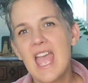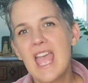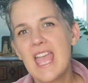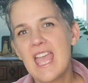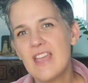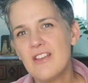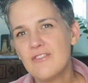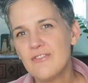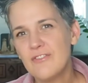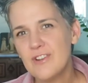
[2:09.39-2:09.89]

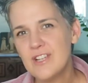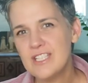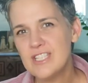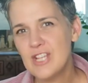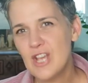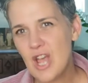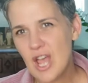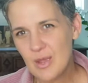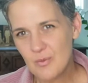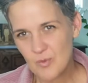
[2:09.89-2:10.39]
Every
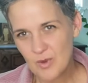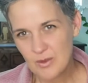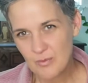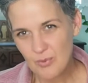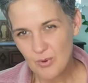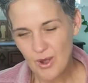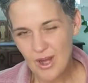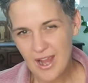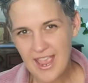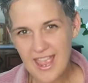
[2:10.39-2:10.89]
time we're
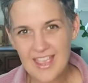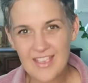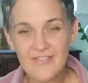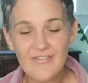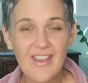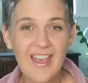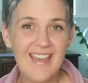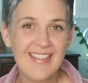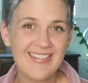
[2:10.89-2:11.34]
brave,